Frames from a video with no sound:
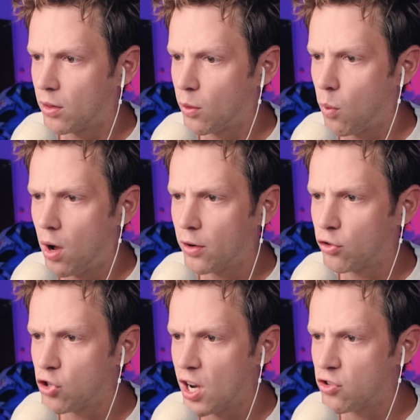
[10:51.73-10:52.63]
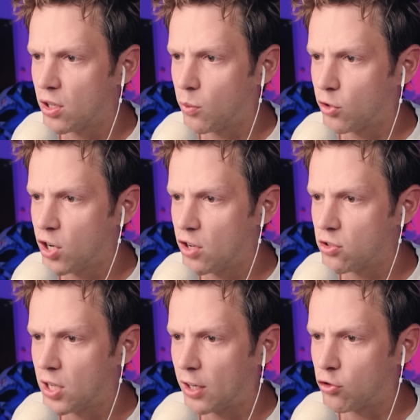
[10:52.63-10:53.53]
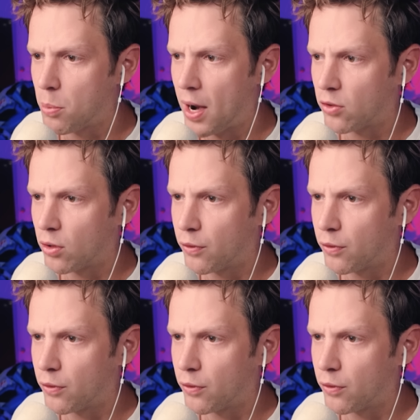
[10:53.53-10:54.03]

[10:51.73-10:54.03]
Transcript: The water's changing. We're changing texture packs on